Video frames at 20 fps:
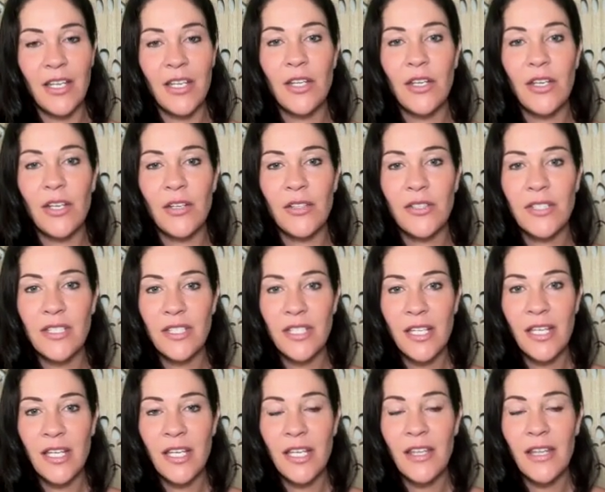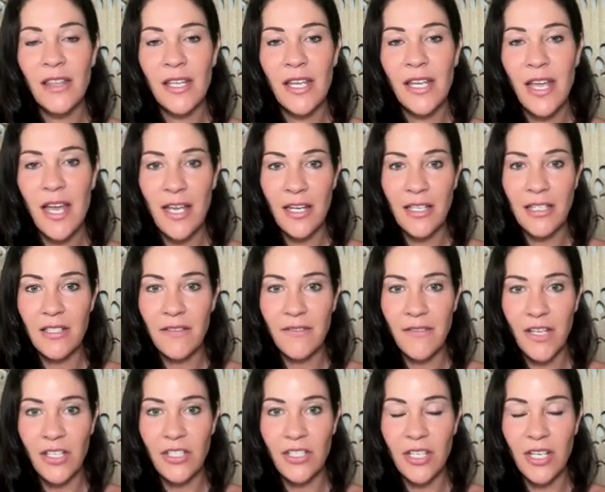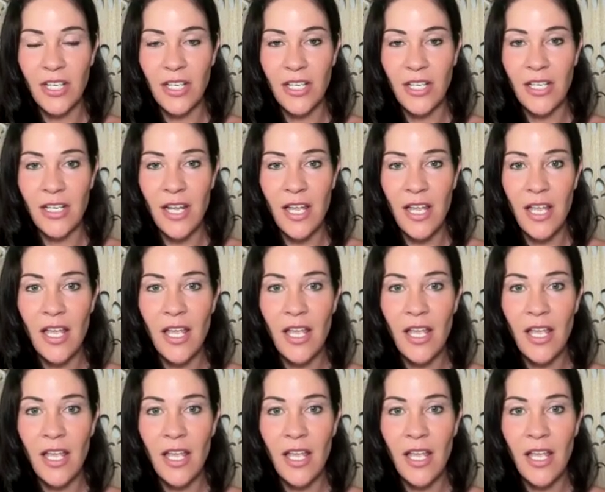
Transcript: You'll see the activation